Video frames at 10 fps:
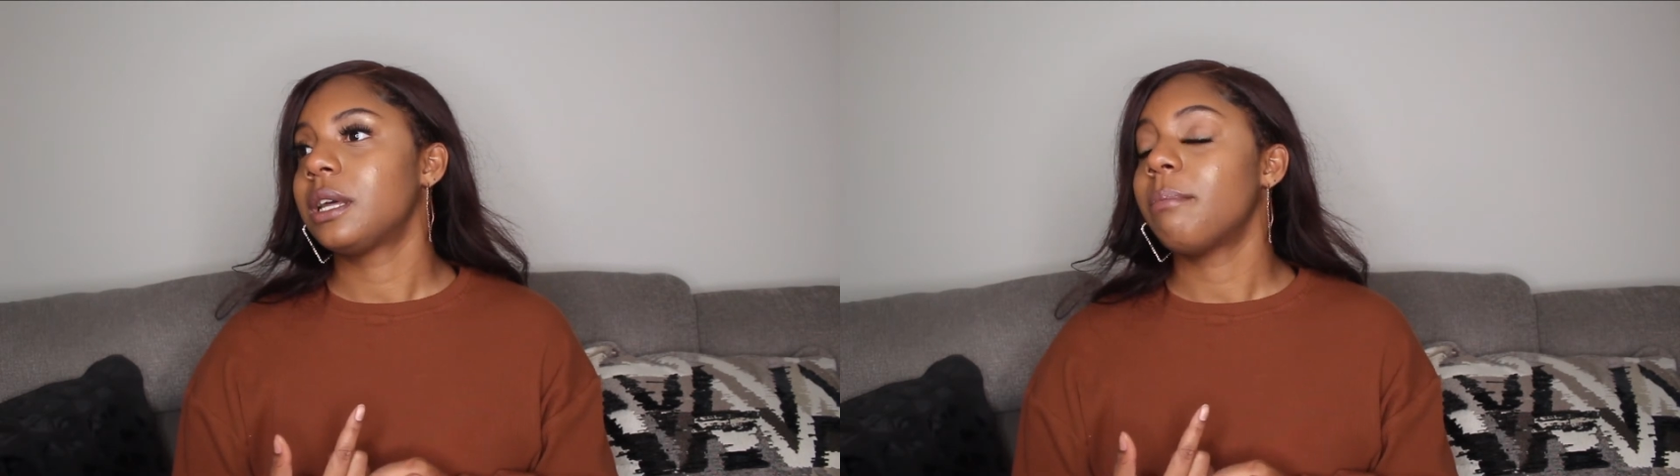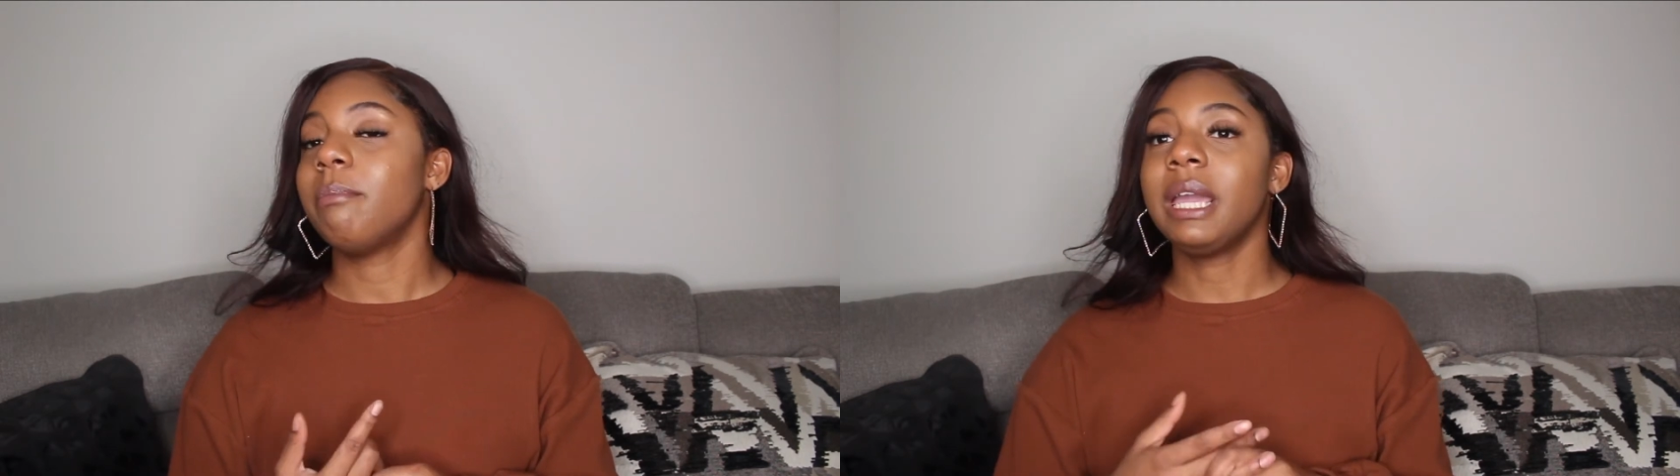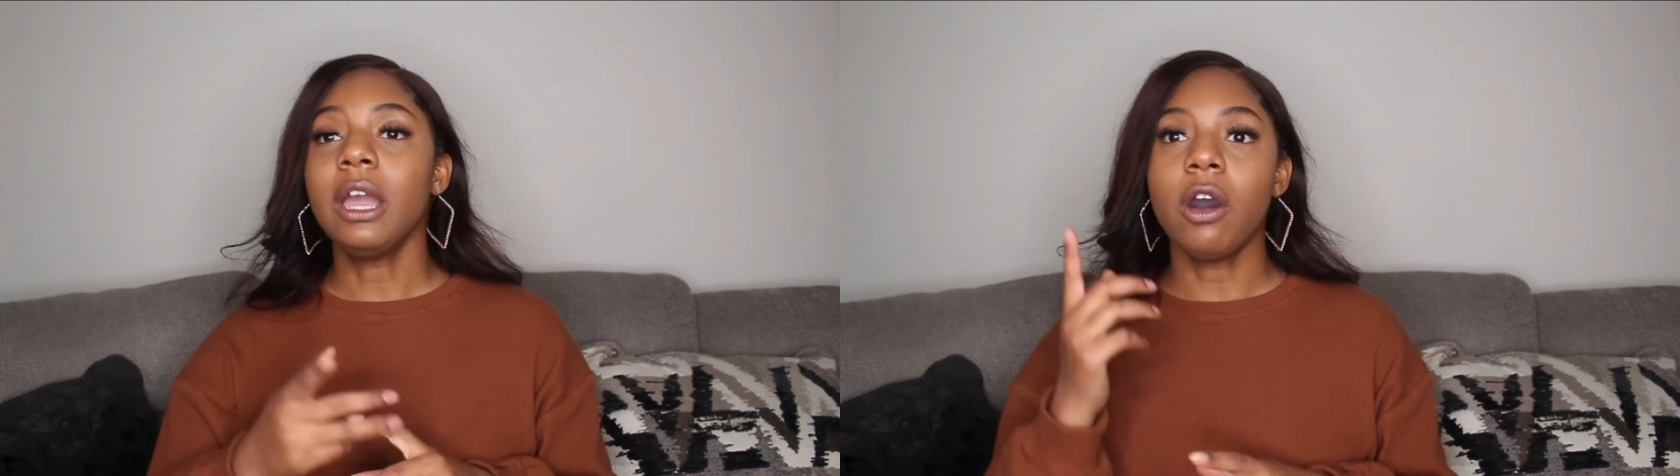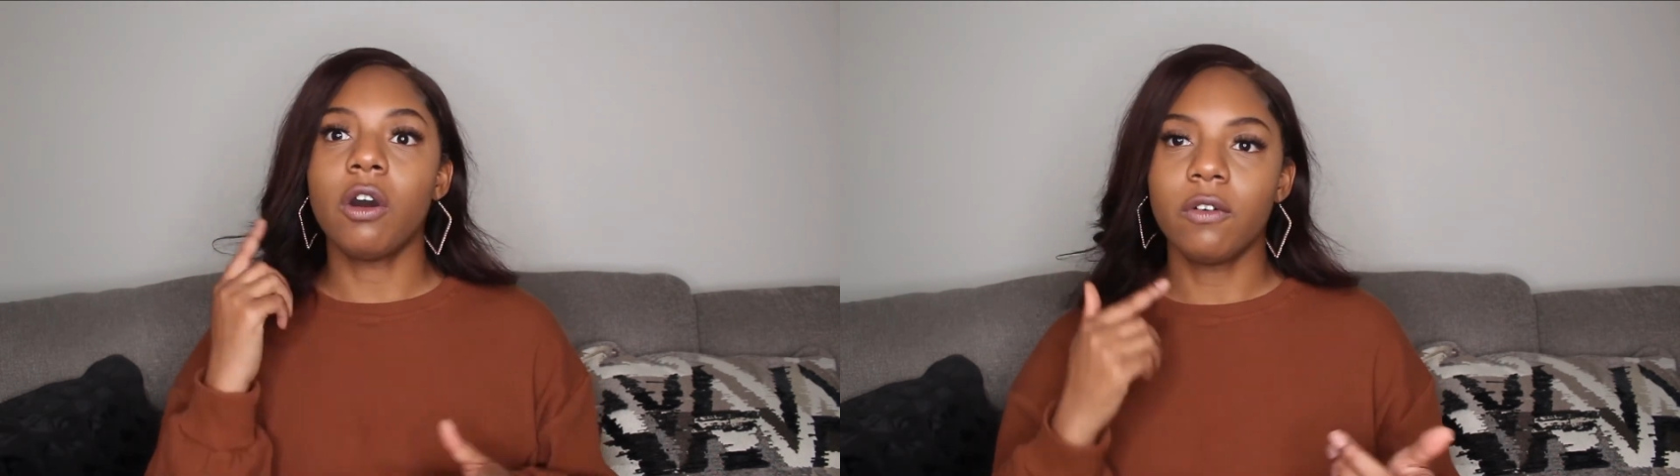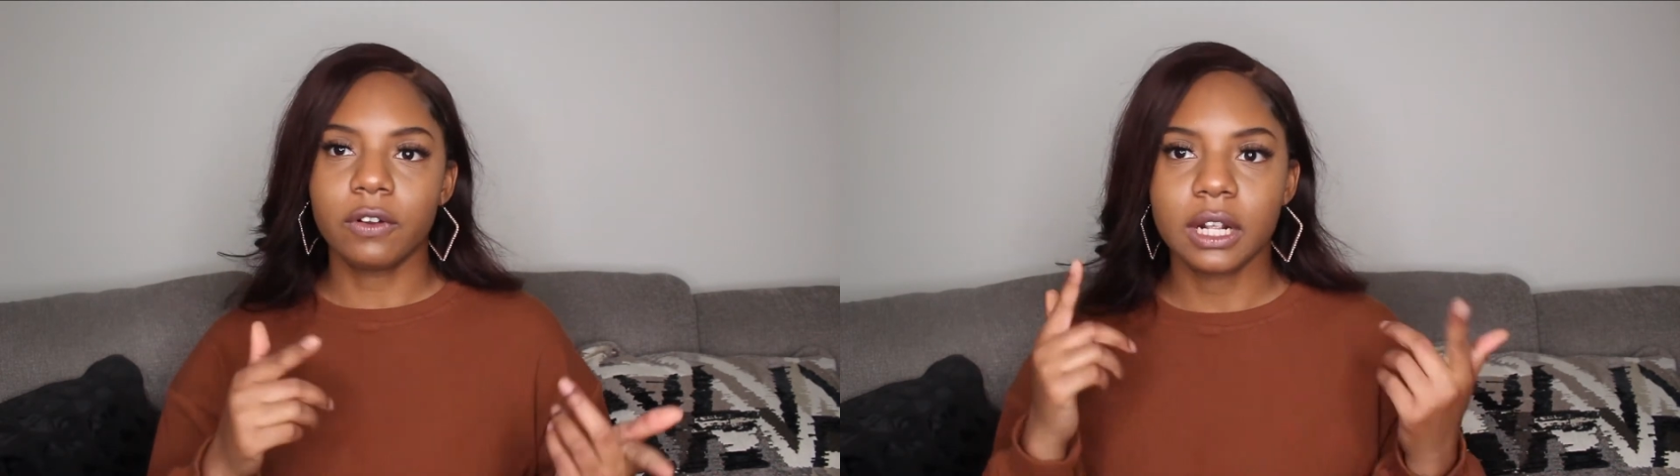Me
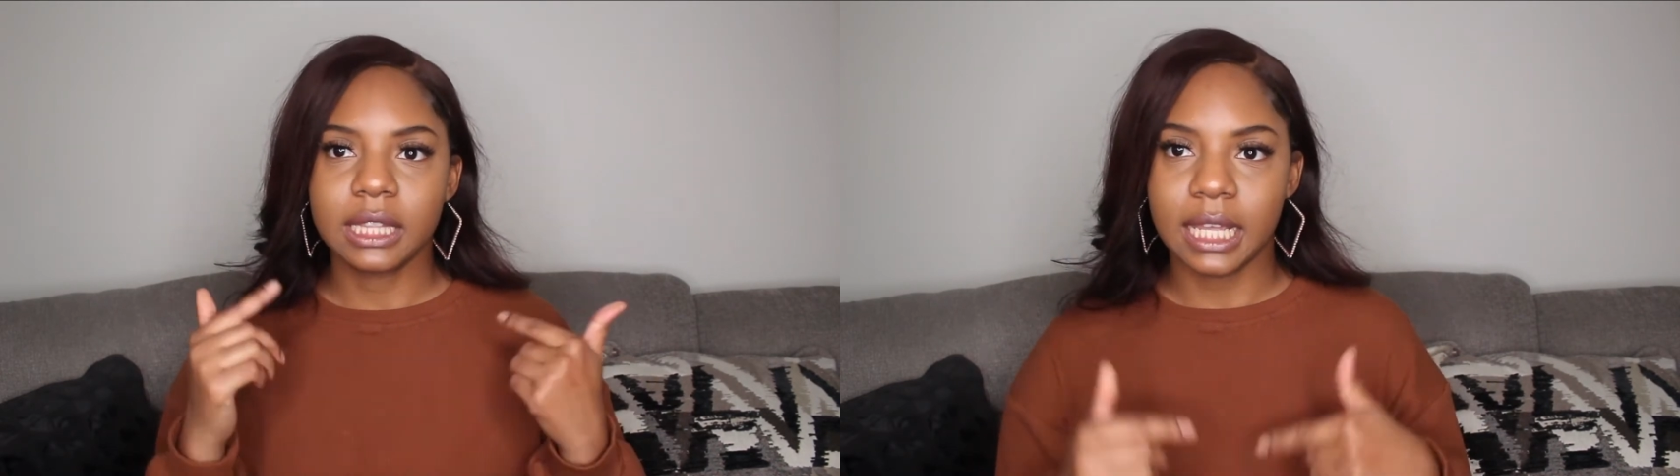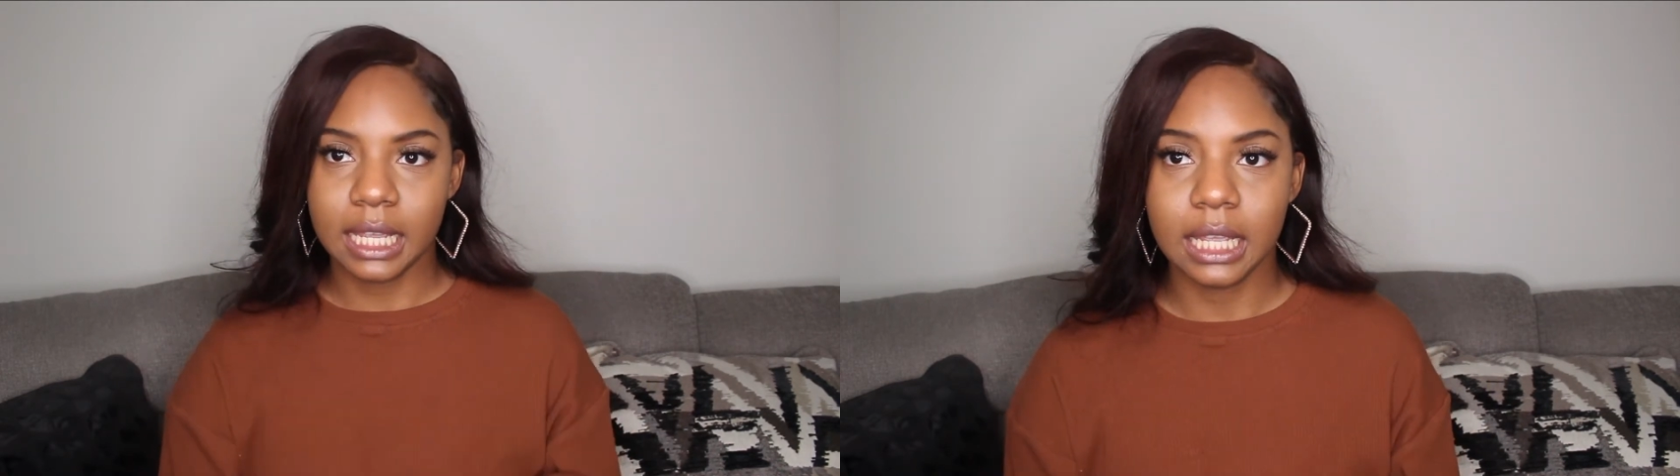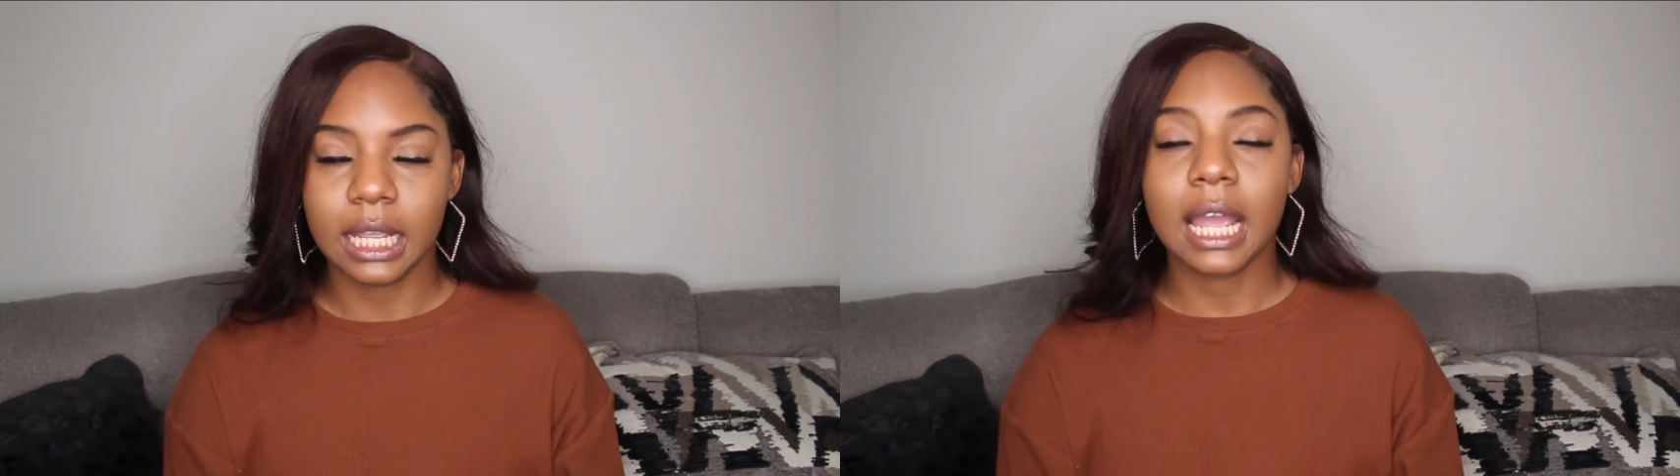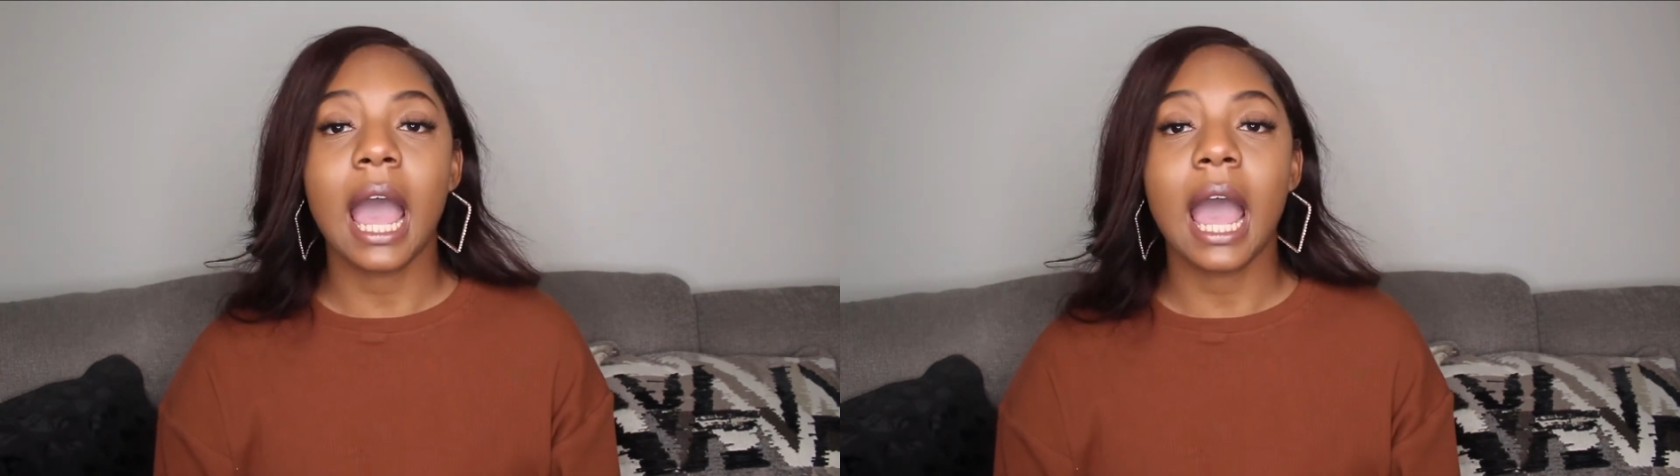overthinking.